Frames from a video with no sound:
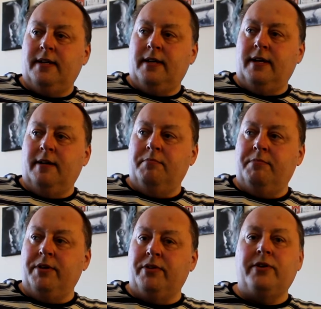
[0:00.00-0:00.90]

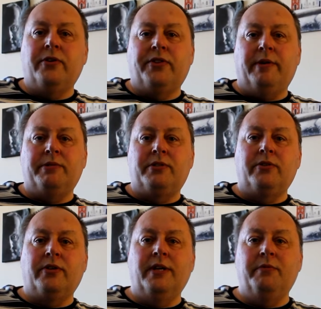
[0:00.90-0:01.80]
The other cut that I was
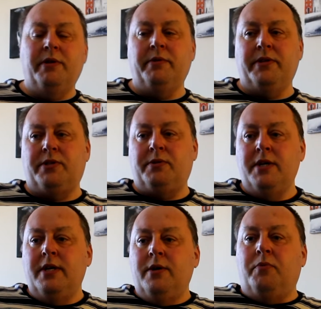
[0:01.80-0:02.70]
struggling with is
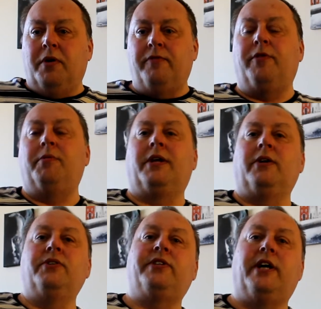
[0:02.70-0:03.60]
one from a
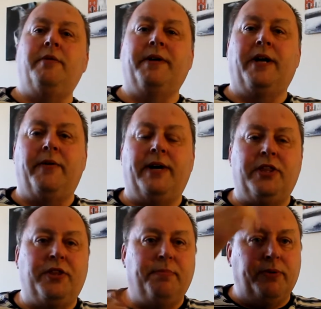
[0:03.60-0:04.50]
long time ago. I
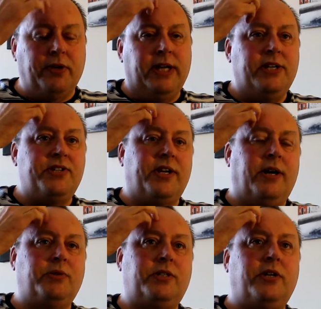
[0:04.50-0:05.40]
had the book years
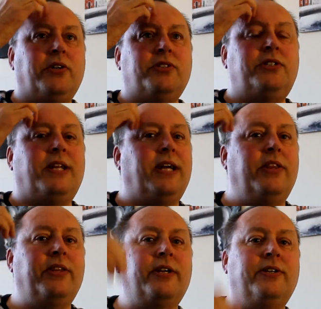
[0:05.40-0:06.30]
ago, started to
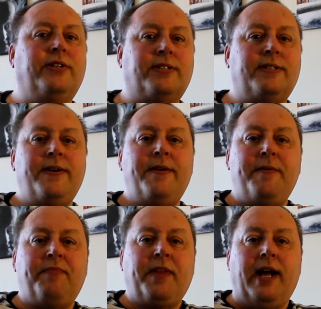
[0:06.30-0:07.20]
learn the cut,
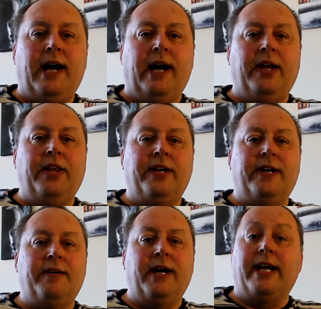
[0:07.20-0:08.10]
and
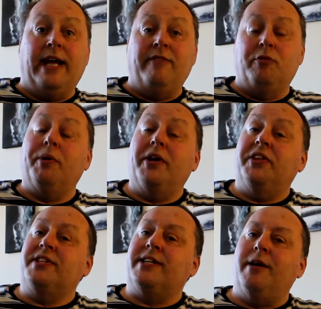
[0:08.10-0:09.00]
gave up on it
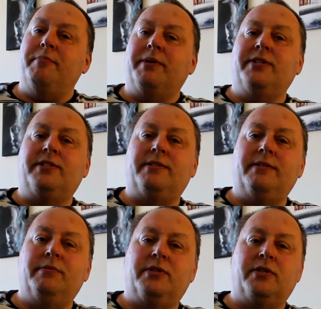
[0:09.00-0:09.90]
at the time because
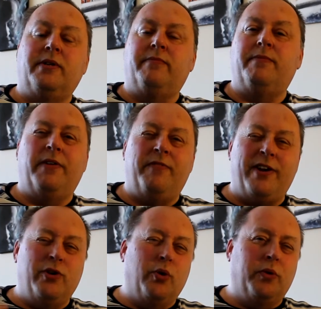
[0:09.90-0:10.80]
there was just a
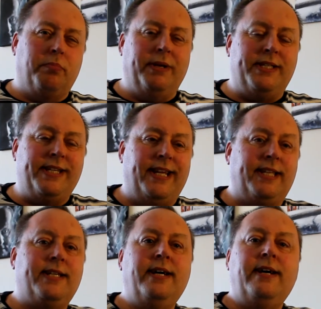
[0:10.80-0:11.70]
very awkward bit in it